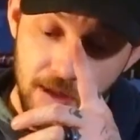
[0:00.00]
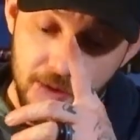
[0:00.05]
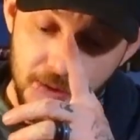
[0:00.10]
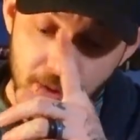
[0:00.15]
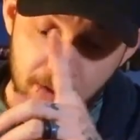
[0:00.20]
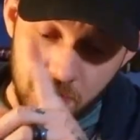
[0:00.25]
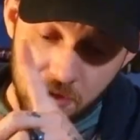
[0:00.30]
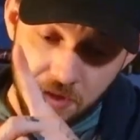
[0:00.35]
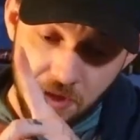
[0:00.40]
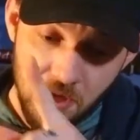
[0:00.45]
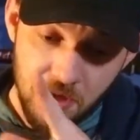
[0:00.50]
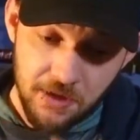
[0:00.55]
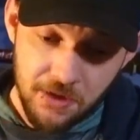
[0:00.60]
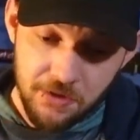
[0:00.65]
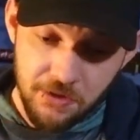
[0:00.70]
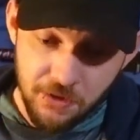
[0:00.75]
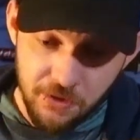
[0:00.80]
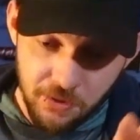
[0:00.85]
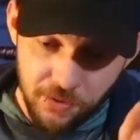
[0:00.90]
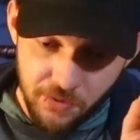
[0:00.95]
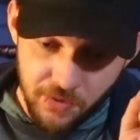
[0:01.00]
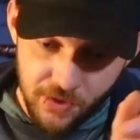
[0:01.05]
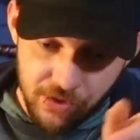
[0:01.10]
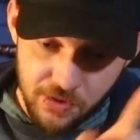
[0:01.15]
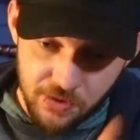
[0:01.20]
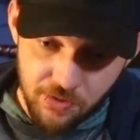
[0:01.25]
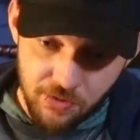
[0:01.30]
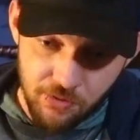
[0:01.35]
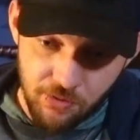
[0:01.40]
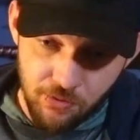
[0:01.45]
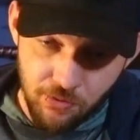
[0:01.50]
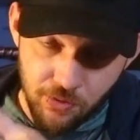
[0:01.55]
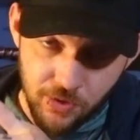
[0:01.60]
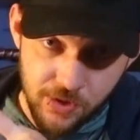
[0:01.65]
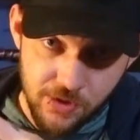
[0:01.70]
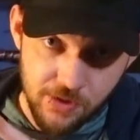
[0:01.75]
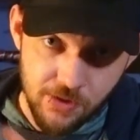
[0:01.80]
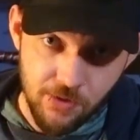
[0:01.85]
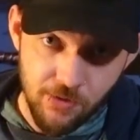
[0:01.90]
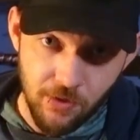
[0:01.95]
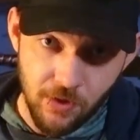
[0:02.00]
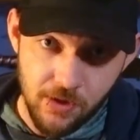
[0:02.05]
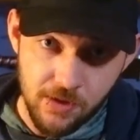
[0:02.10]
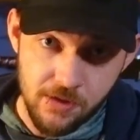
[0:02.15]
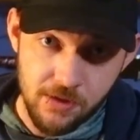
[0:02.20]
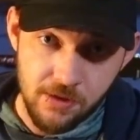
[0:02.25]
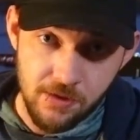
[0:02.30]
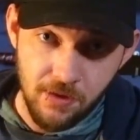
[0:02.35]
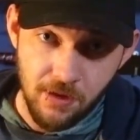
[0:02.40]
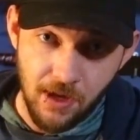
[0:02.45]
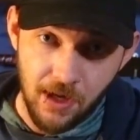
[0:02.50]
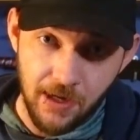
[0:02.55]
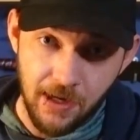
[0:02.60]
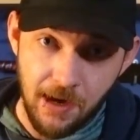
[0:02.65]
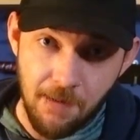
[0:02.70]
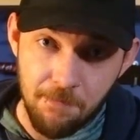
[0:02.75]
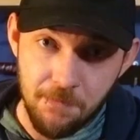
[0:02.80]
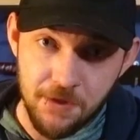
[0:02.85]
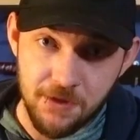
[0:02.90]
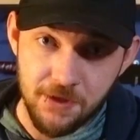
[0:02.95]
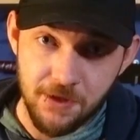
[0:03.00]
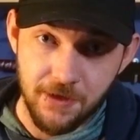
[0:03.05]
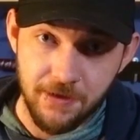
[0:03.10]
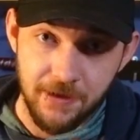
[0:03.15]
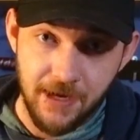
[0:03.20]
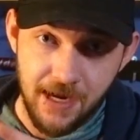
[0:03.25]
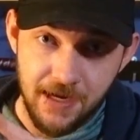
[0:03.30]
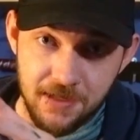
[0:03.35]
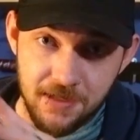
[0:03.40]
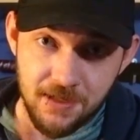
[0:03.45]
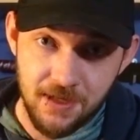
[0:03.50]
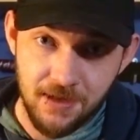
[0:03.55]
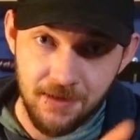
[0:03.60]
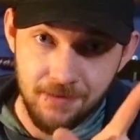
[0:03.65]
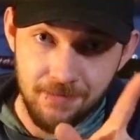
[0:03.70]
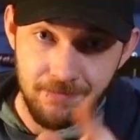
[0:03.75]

So I decided to do this crisscross, like gambeson-esque